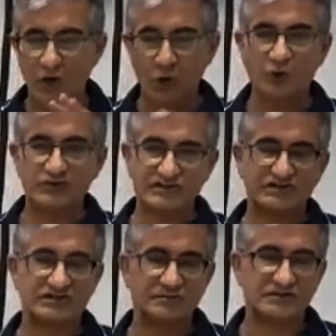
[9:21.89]
all
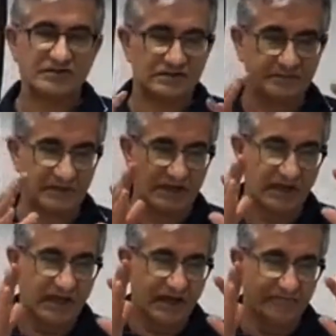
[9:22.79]
systems need to
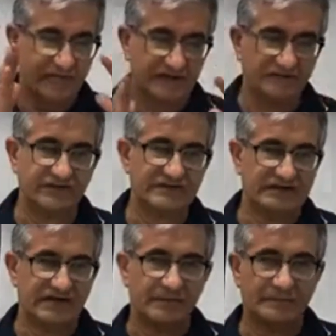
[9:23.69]
be effectively
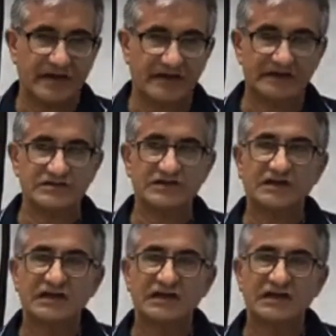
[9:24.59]
set up and managed.